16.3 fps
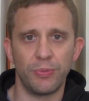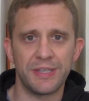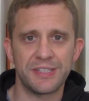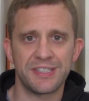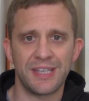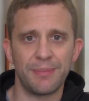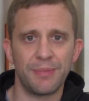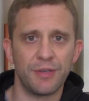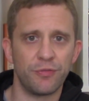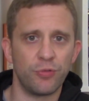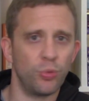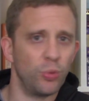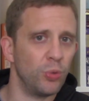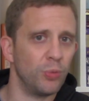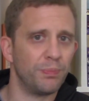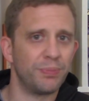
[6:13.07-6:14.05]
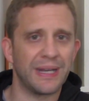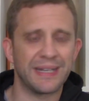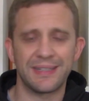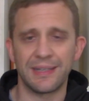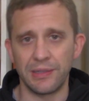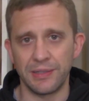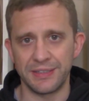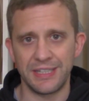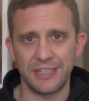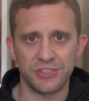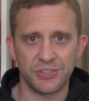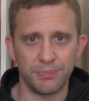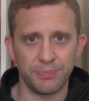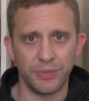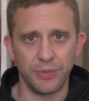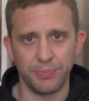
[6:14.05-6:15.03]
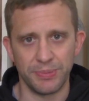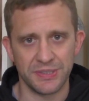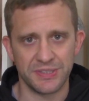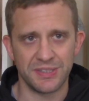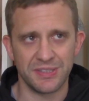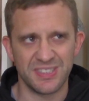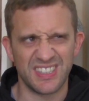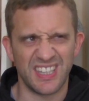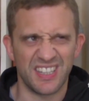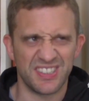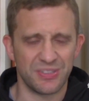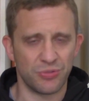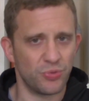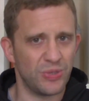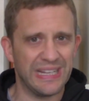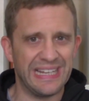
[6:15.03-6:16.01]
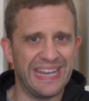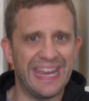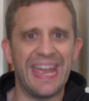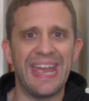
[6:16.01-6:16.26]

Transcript: where summer for all practical intents and purposes doesn't really